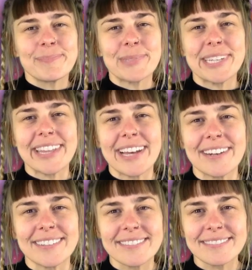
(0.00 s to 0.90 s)
Breathe
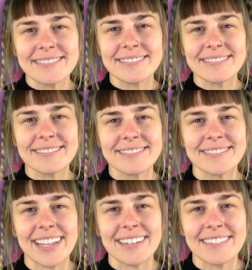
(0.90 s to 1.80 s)
out
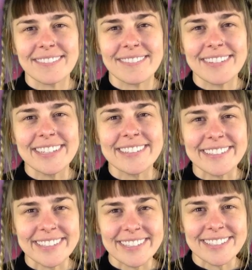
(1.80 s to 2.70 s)
and
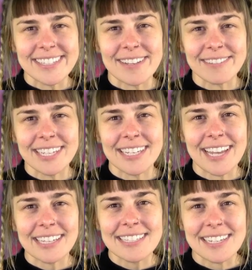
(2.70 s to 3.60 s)
feel yourself
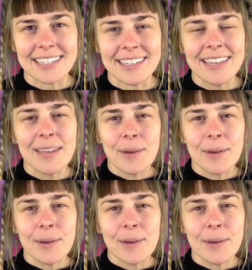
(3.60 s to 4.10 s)
connecting